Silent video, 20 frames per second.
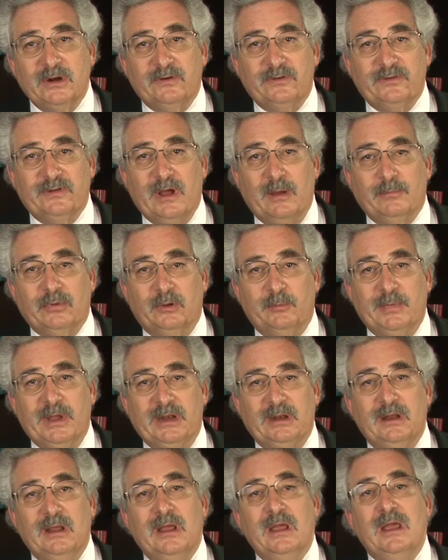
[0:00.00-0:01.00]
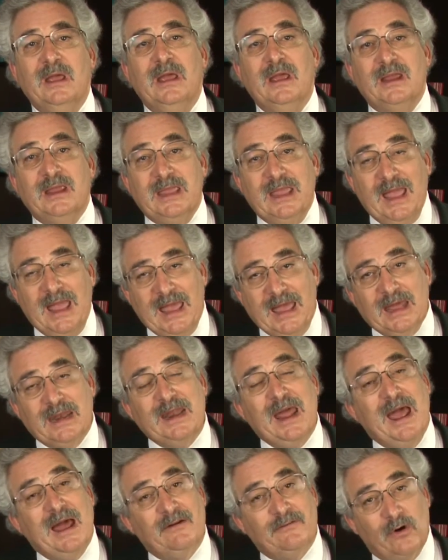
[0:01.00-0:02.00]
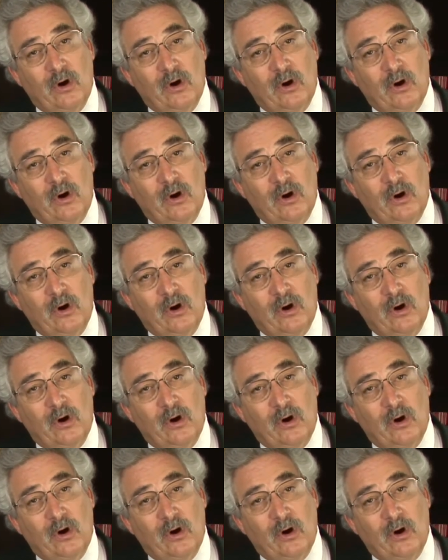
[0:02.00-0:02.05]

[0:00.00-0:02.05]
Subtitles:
supplement, can have